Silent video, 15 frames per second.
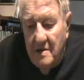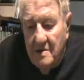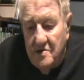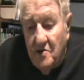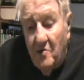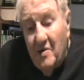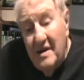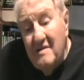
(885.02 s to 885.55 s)

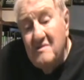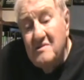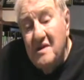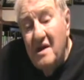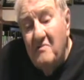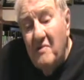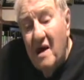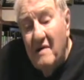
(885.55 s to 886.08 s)
so
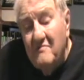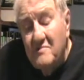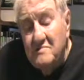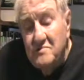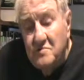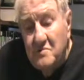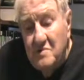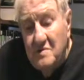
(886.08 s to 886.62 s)
Interstate
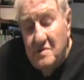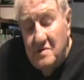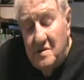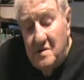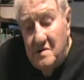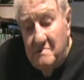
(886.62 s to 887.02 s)
Rivals was